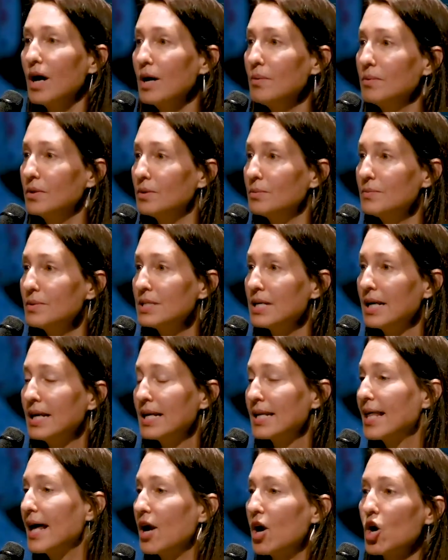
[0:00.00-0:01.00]
problems
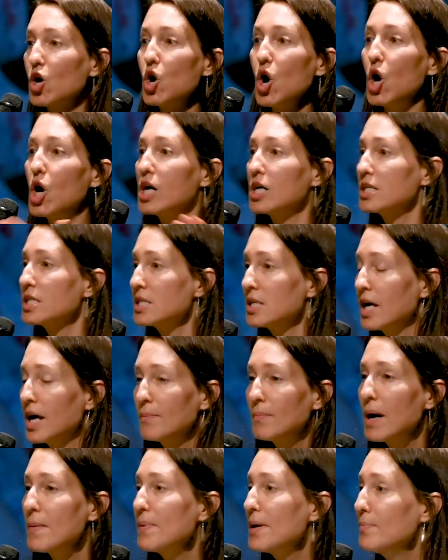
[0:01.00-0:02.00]
that are caused
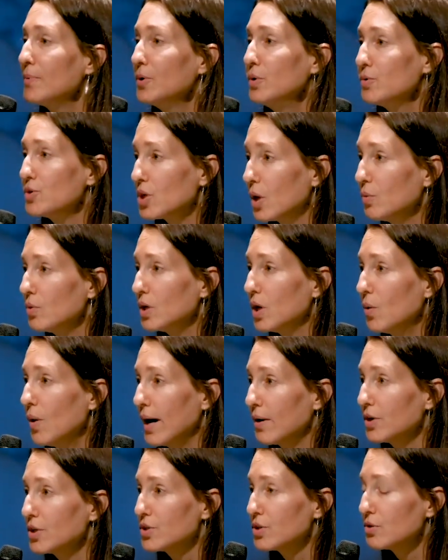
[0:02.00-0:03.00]
by people who don't know
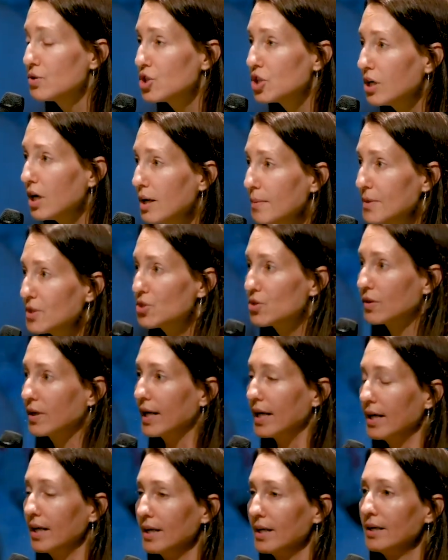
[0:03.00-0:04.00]
how to do
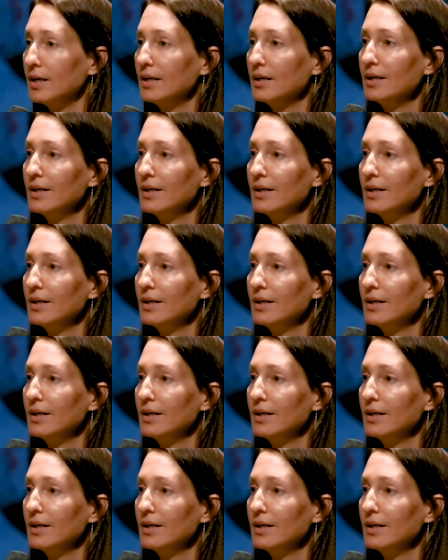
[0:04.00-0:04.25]
geometry.